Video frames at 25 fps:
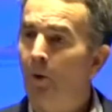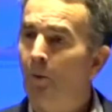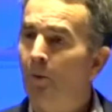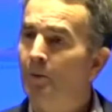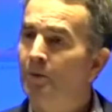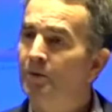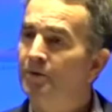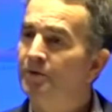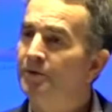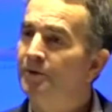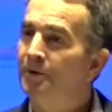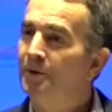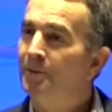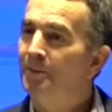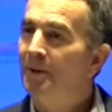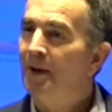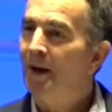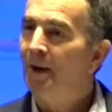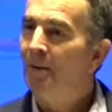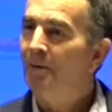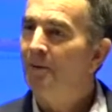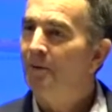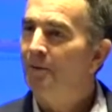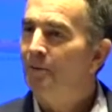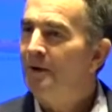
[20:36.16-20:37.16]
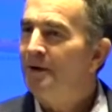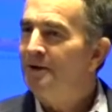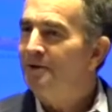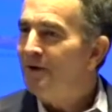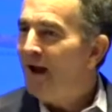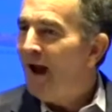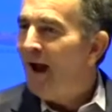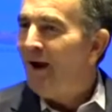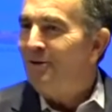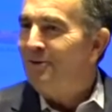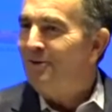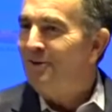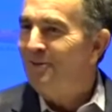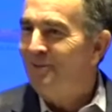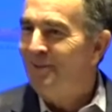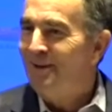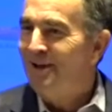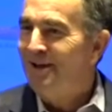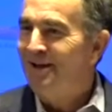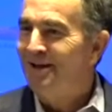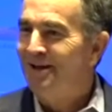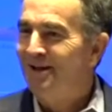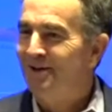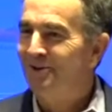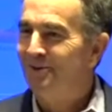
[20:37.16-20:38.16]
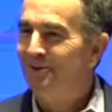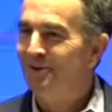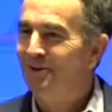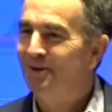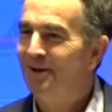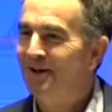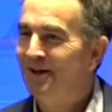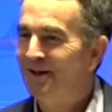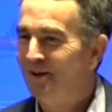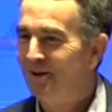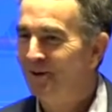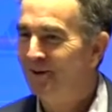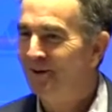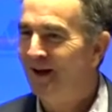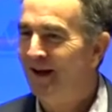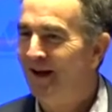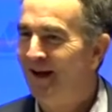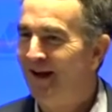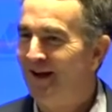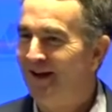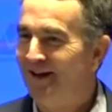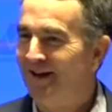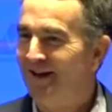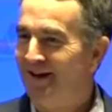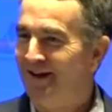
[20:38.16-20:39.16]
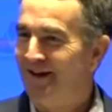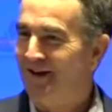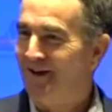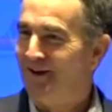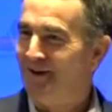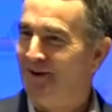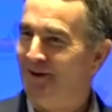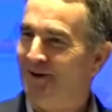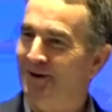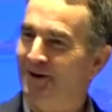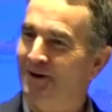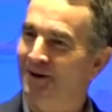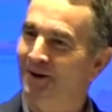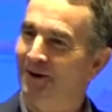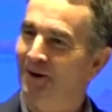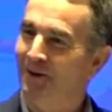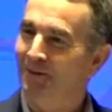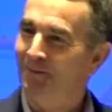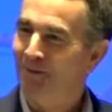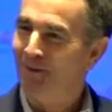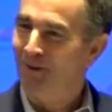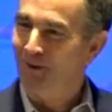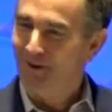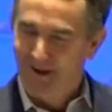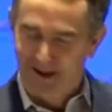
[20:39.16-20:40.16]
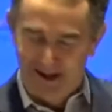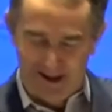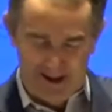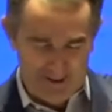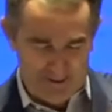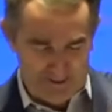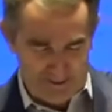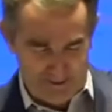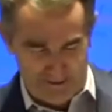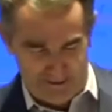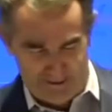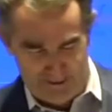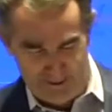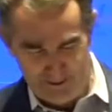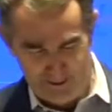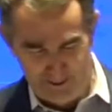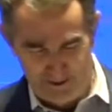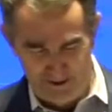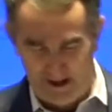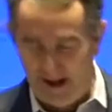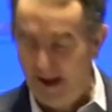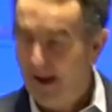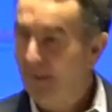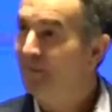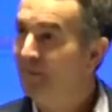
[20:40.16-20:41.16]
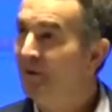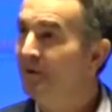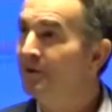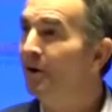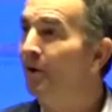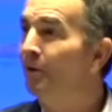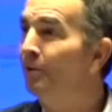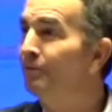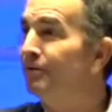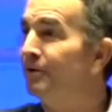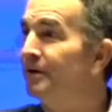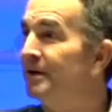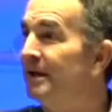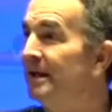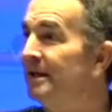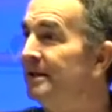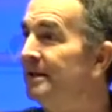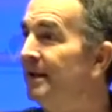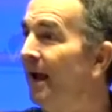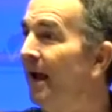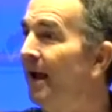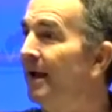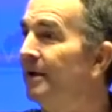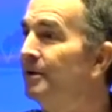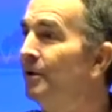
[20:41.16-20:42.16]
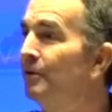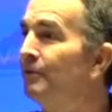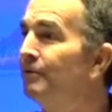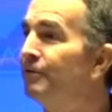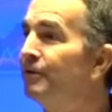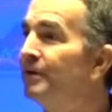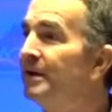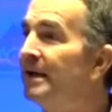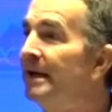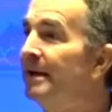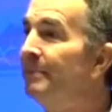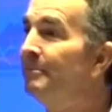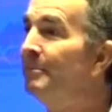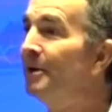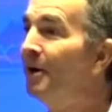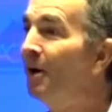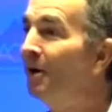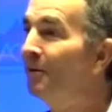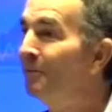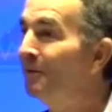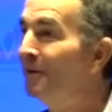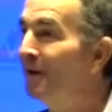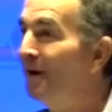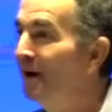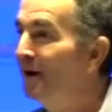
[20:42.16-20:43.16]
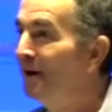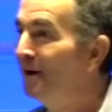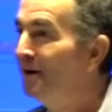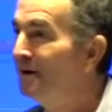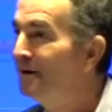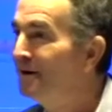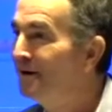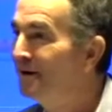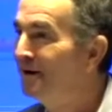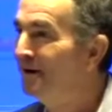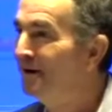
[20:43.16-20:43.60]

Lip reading: all will still be able to reach out to me through the internet over on the Eastern Shore. Emmett, don't forget that. Don't forget me over there.